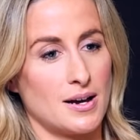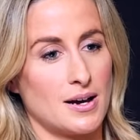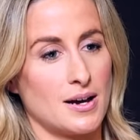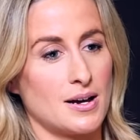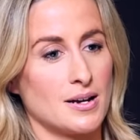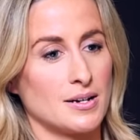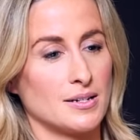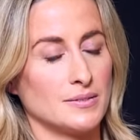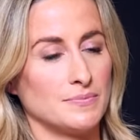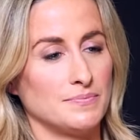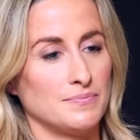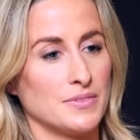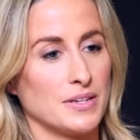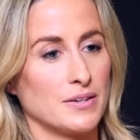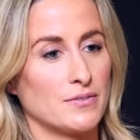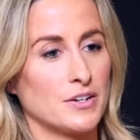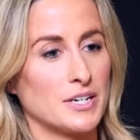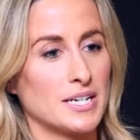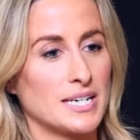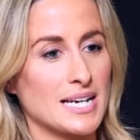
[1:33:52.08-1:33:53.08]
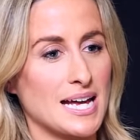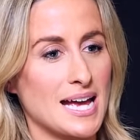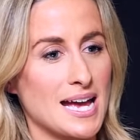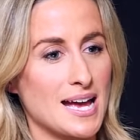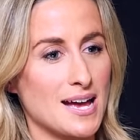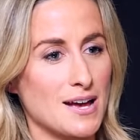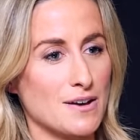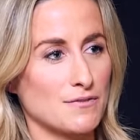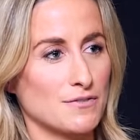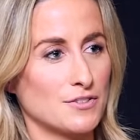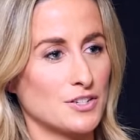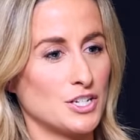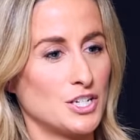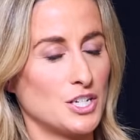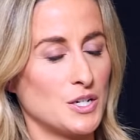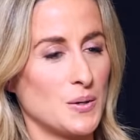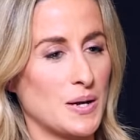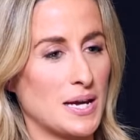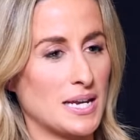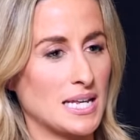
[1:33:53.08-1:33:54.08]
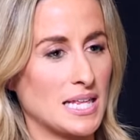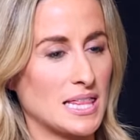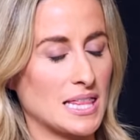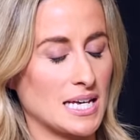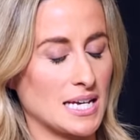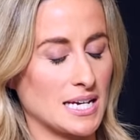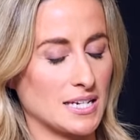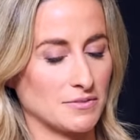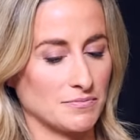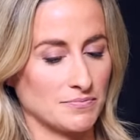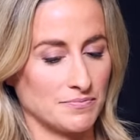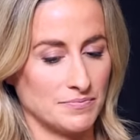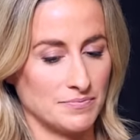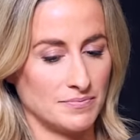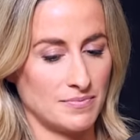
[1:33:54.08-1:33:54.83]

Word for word: Um, if I didn't have to do anything,